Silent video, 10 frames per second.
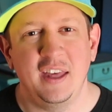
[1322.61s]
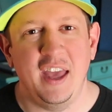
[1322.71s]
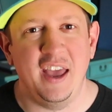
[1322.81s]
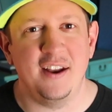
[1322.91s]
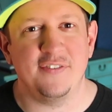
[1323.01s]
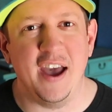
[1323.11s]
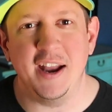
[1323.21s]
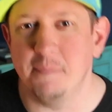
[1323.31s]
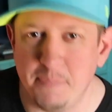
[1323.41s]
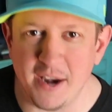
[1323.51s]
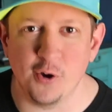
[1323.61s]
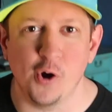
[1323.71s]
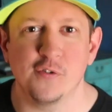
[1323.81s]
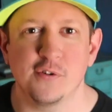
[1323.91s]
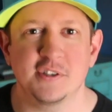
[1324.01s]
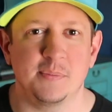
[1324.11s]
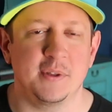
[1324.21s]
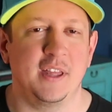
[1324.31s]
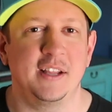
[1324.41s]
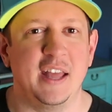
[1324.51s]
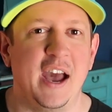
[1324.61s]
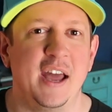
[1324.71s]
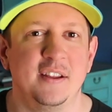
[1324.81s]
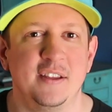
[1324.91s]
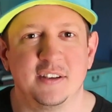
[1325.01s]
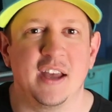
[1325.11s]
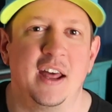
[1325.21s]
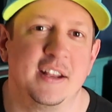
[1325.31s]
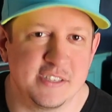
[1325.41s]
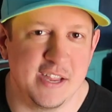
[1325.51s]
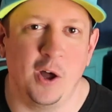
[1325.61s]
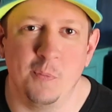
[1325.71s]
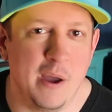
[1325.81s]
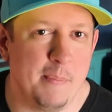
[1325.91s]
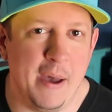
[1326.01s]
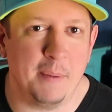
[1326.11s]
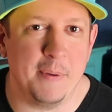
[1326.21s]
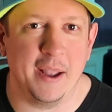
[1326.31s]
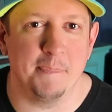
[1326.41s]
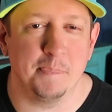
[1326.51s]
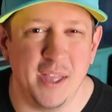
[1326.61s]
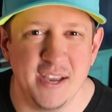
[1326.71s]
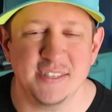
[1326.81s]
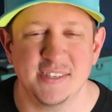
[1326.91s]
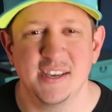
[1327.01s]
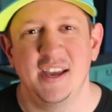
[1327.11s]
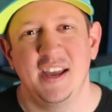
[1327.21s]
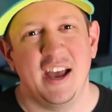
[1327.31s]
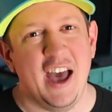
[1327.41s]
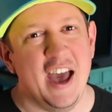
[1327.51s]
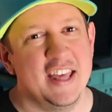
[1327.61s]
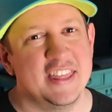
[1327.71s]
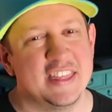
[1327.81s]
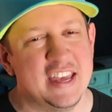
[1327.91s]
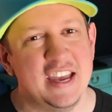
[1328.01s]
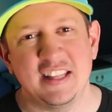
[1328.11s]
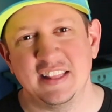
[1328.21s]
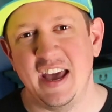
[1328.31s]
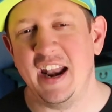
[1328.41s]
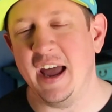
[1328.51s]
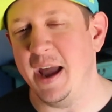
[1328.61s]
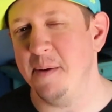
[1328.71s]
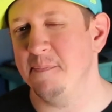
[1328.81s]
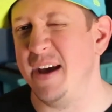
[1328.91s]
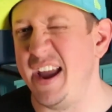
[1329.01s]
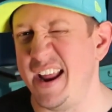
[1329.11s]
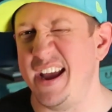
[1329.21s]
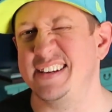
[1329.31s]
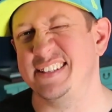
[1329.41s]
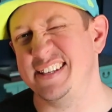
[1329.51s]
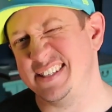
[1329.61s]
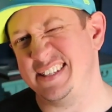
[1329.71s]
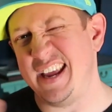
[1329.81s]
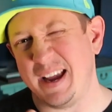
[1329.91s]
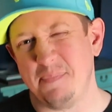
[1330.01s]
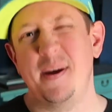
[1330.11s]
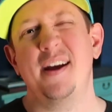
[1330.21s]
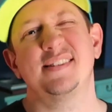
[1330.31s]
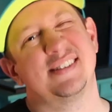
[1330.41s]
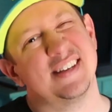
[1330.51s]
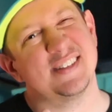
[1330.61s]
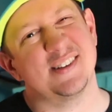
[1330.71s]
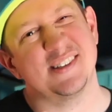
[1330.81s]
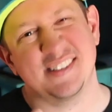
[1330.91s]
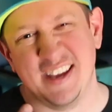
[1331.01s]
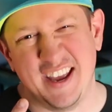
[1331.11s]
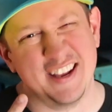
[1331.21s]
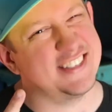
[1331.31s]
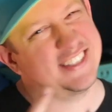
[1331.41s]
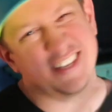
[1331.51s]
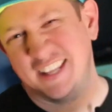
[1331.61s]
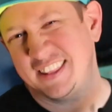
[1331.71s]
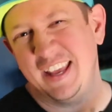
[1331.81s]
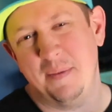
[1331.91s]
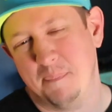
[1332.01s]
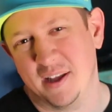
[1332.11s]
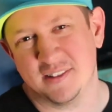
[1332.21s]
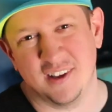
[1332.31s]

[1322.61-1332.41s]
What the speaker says: and if I had to bend over or something like that, it kind of just held my backpack in place. I think that I might actually take a pair of scissors and just cut the hip belts